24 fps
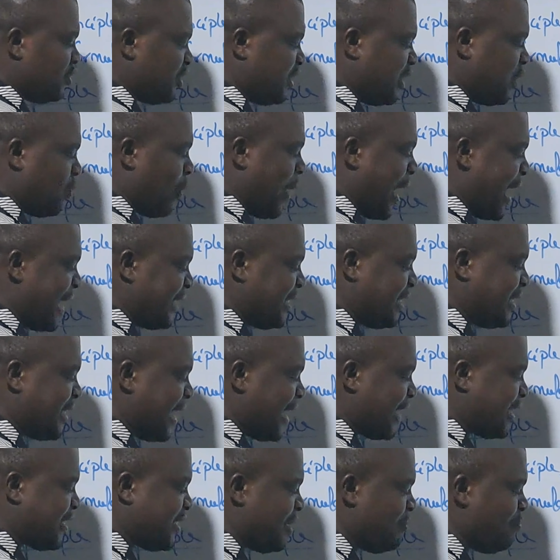dy
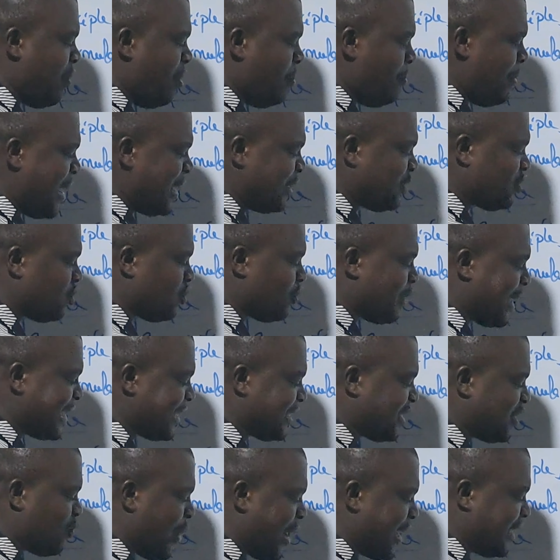dx. The moment you
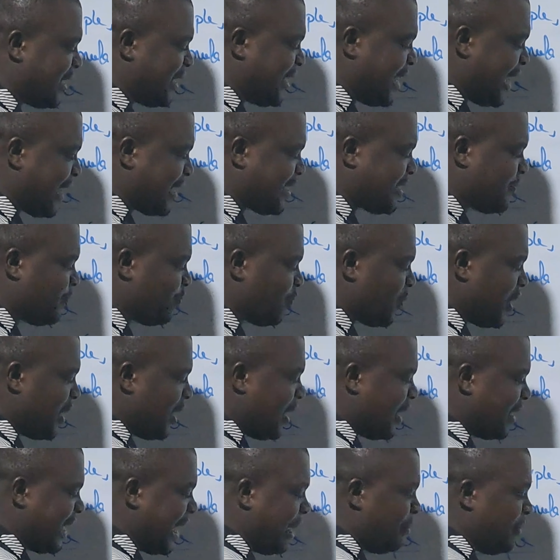write dy dx,
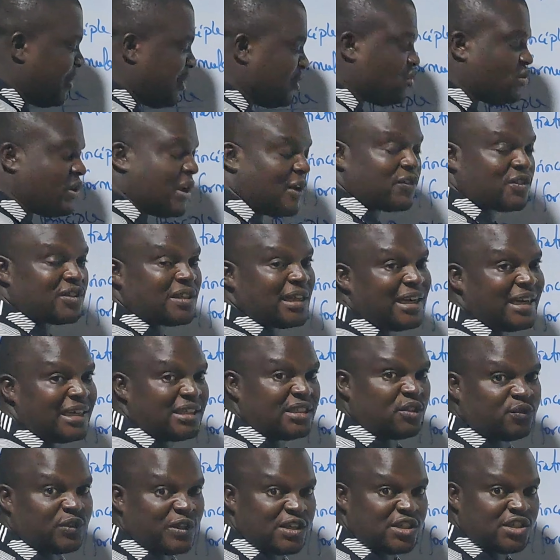that means you have started
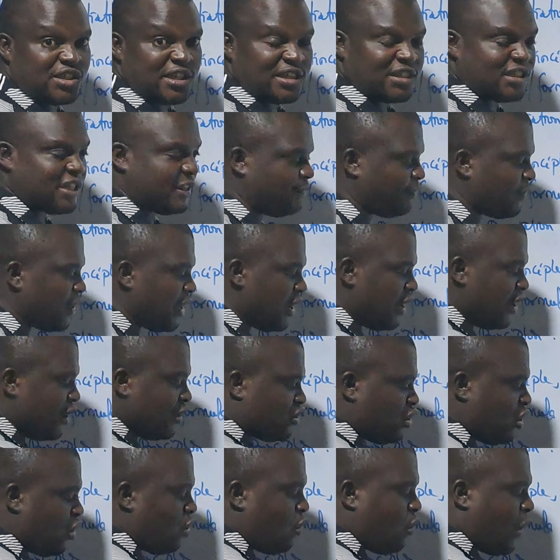differentiating.
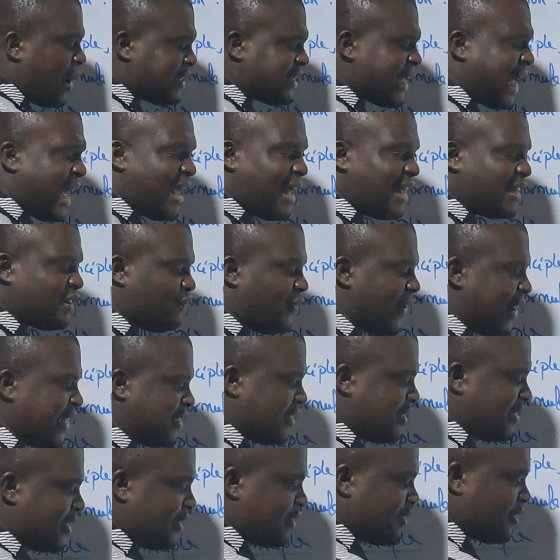So what I
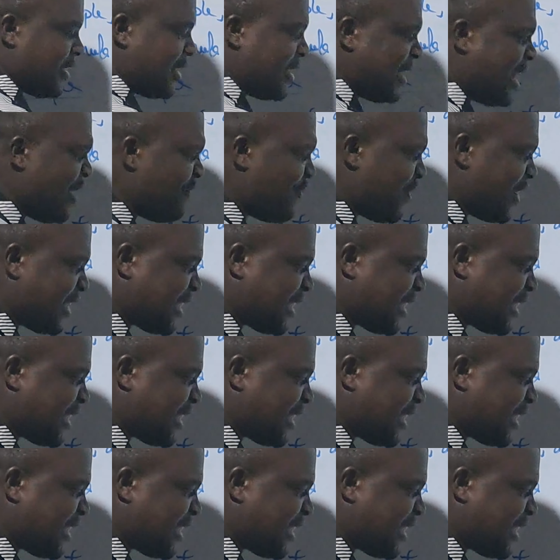advise is this: leave